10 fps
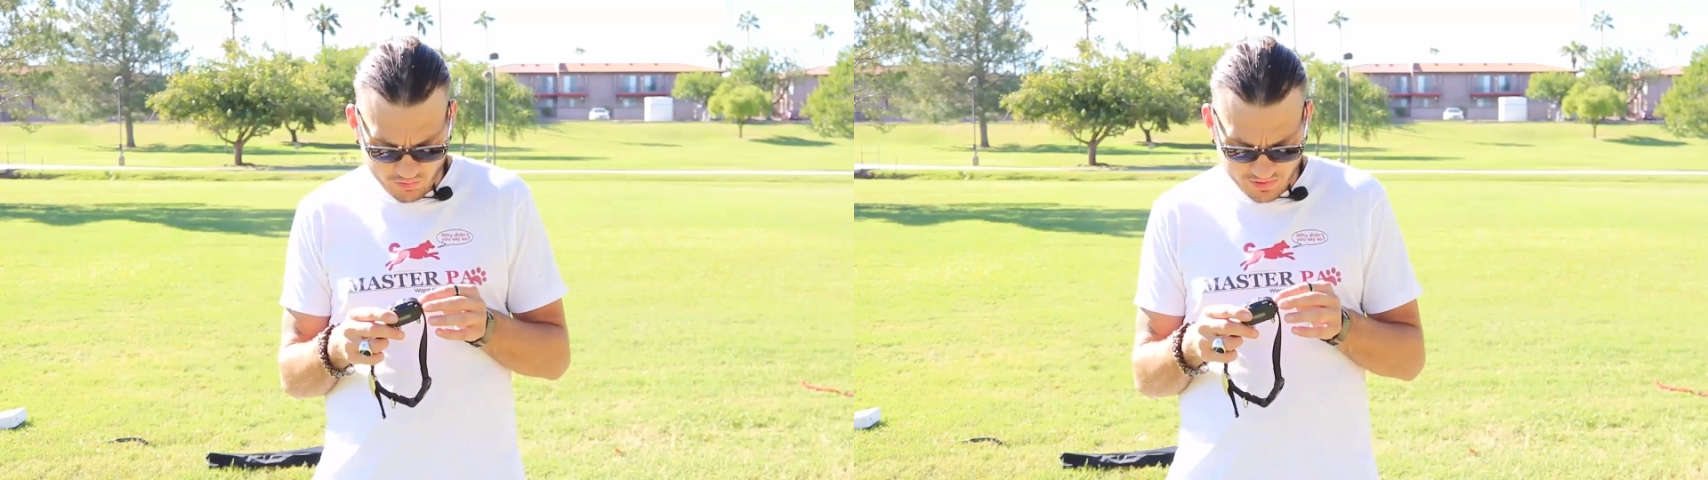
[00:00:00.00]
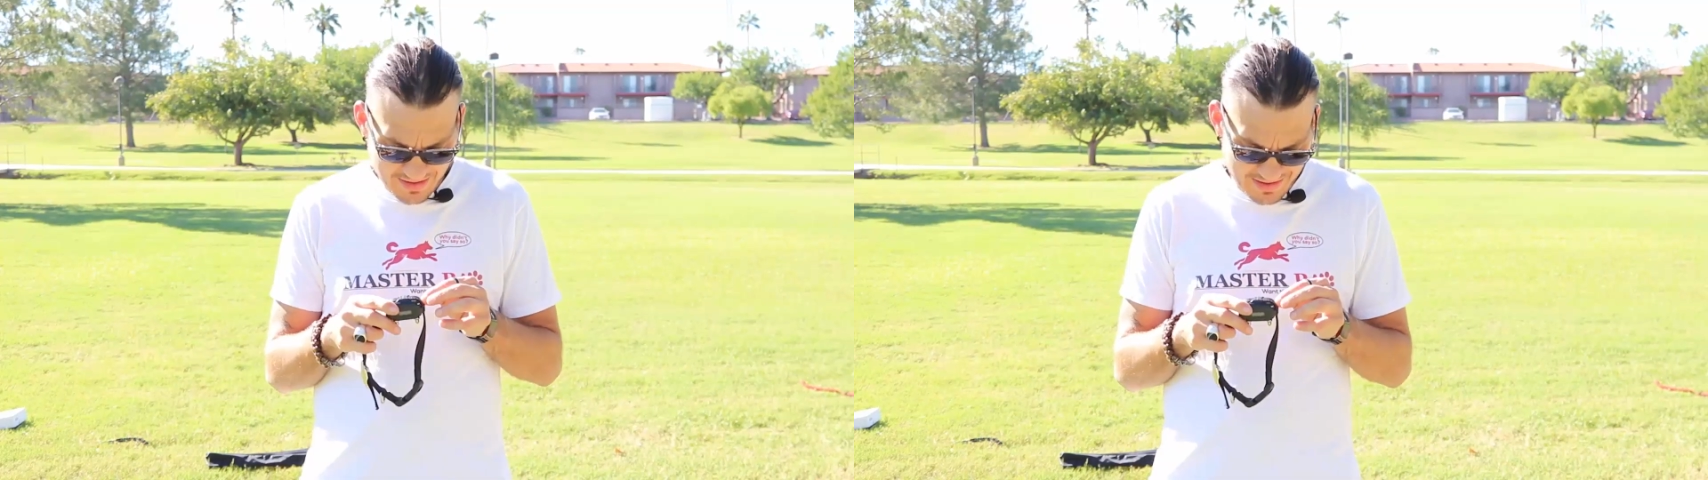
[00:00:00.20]

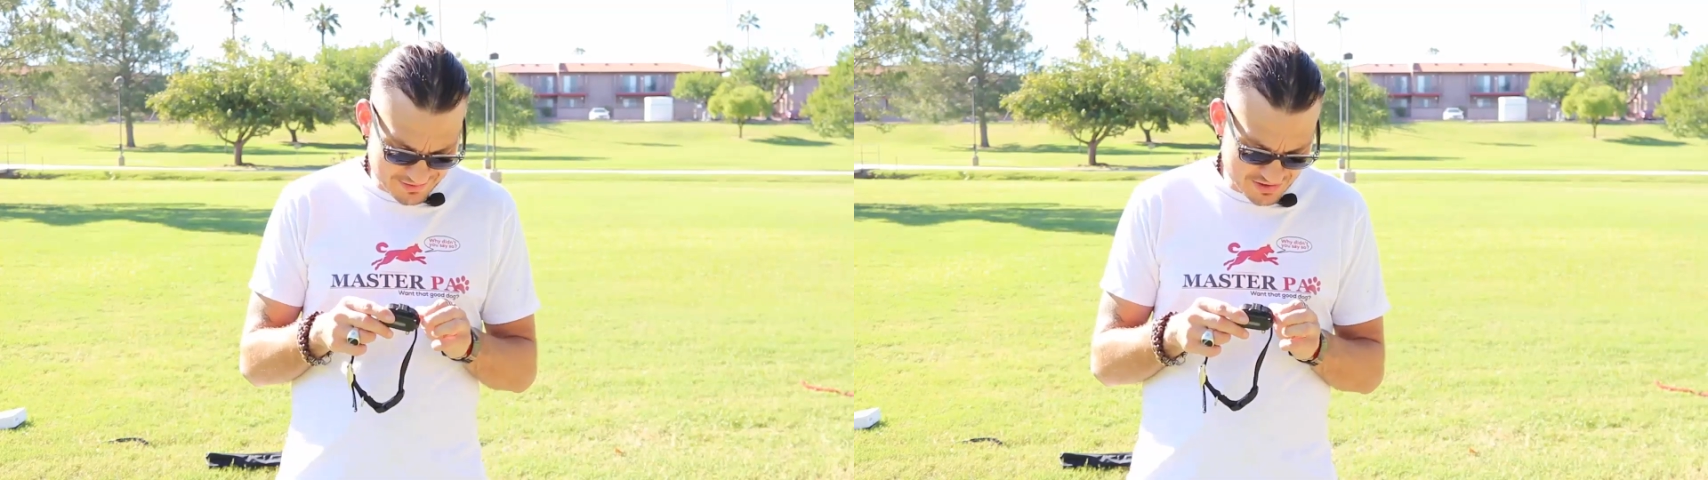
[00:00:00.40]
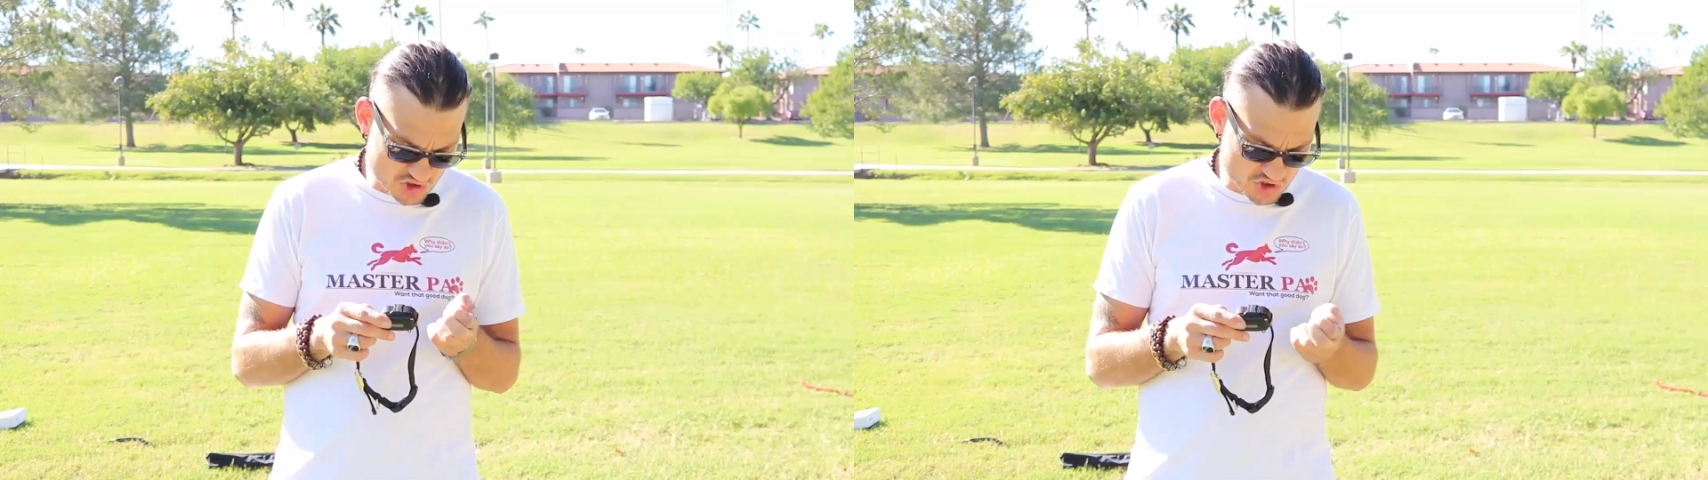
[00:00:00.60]
or
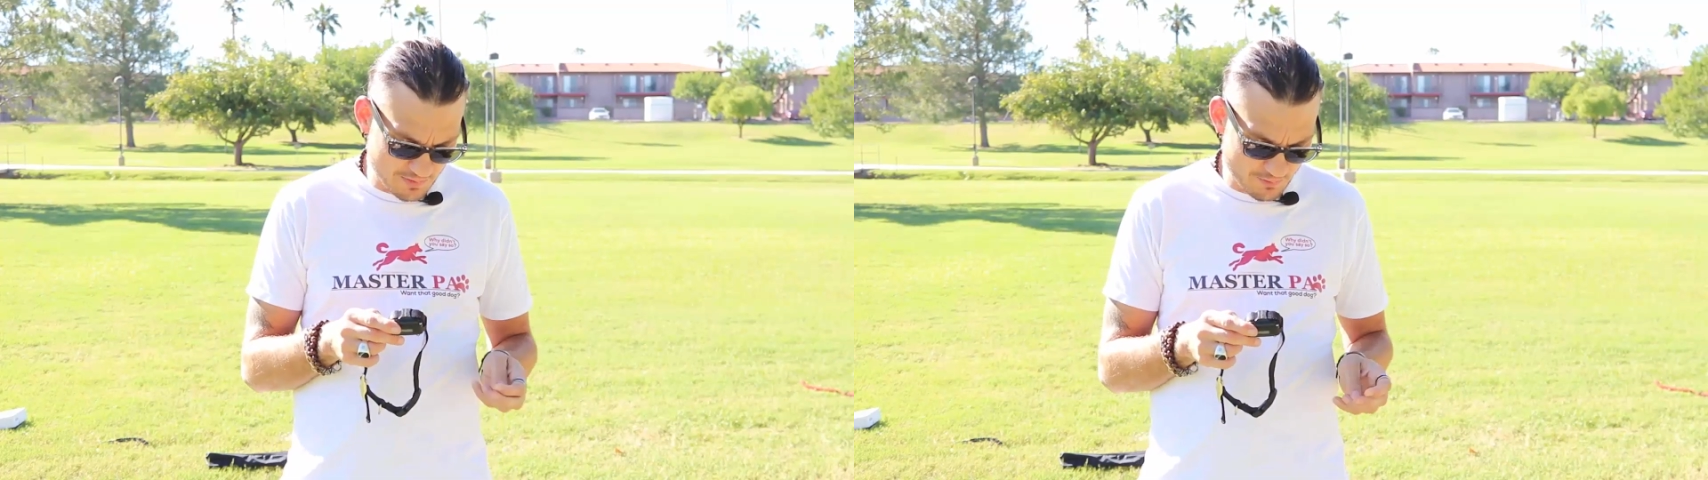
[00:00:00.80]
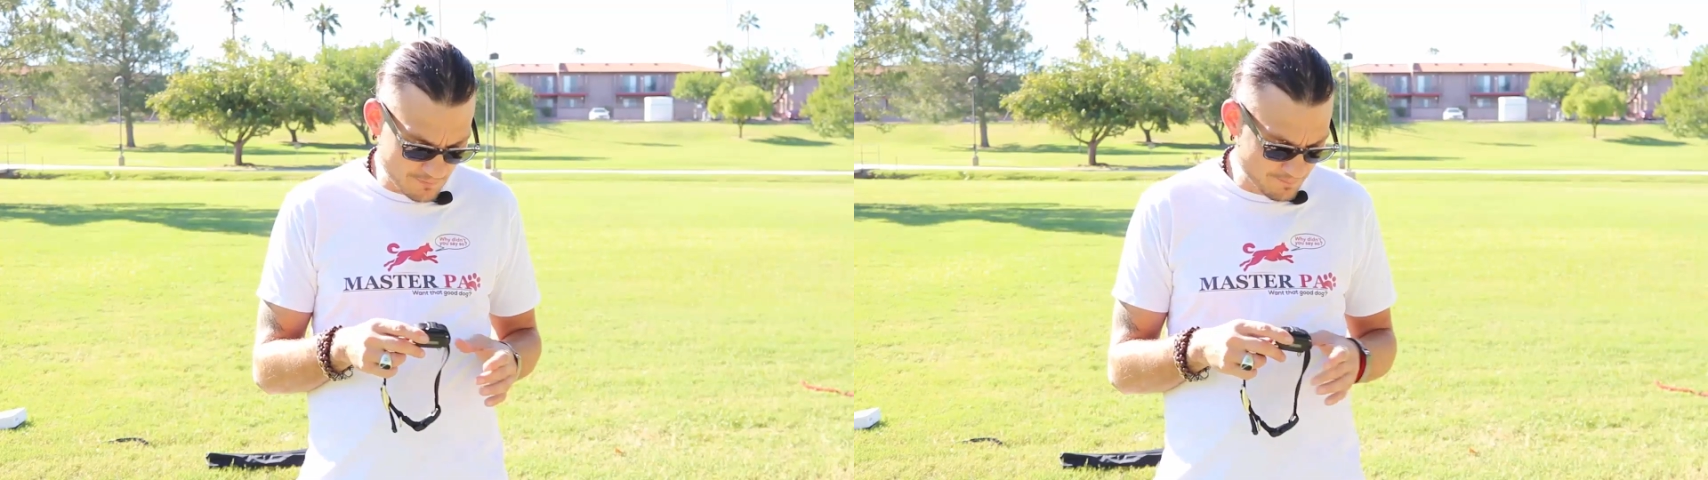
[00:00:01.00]
e-collars in
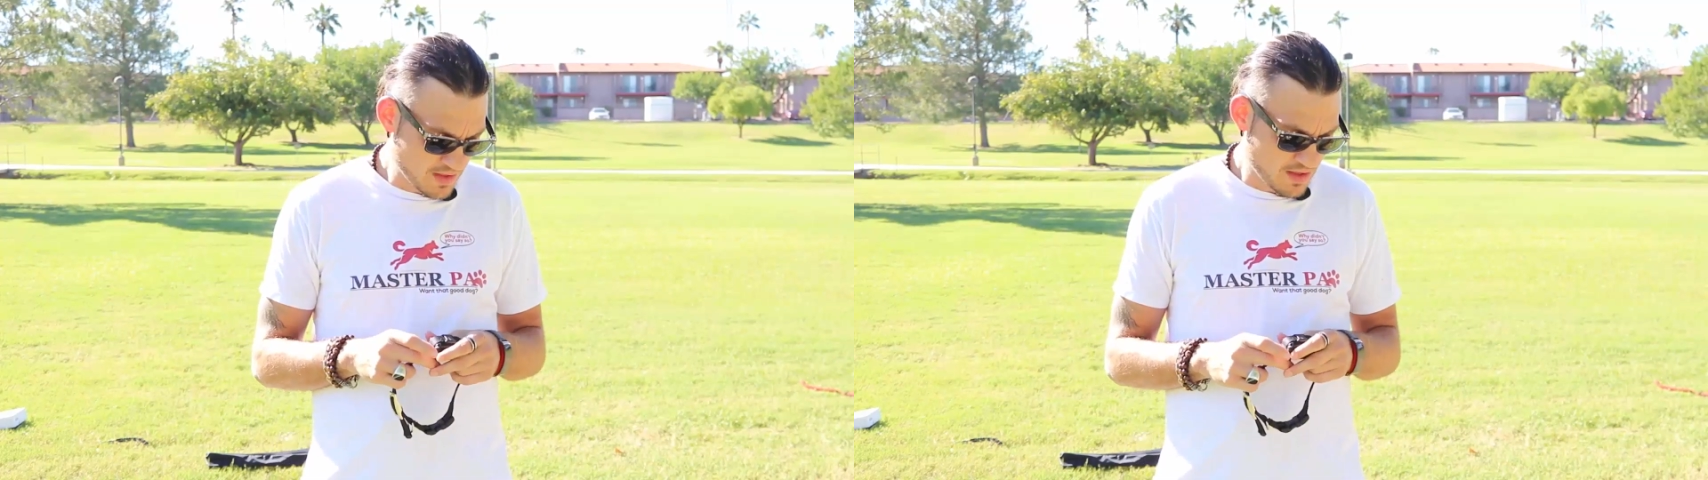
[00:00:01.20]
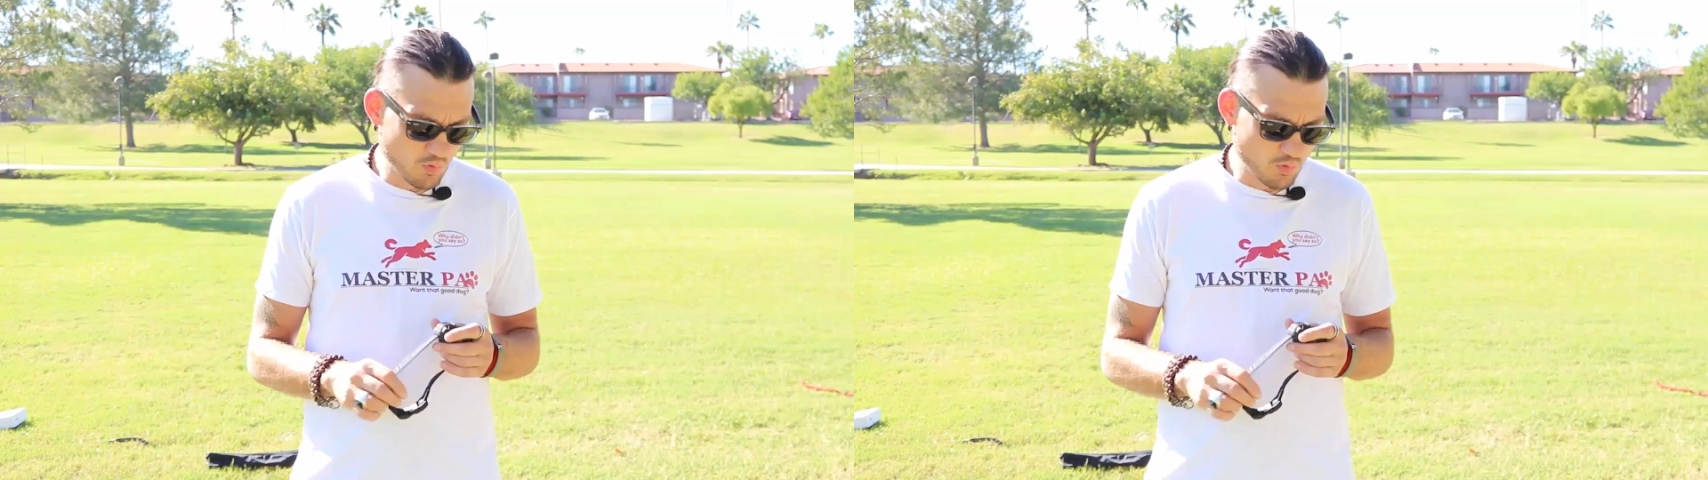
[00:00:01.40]
general,